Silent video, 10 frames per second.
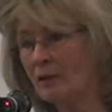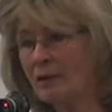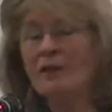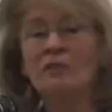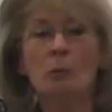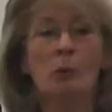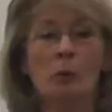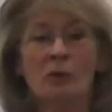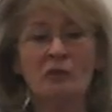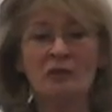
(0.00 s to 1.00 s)
And I said,
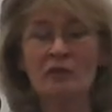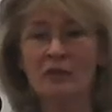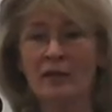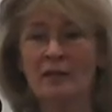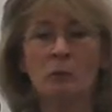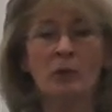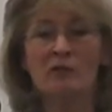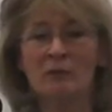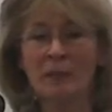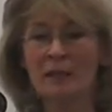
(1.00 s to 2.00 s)
well, what's inside it?
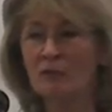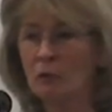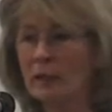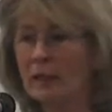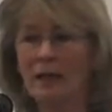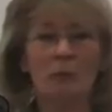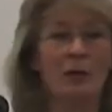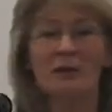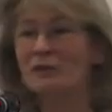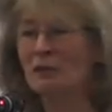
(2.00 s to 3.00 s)
Where's the money for rehab?
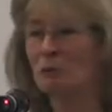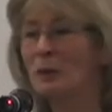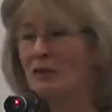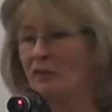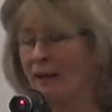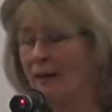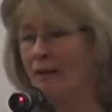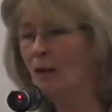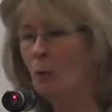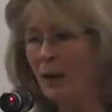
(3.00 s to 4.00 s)
Where's this? Where's that?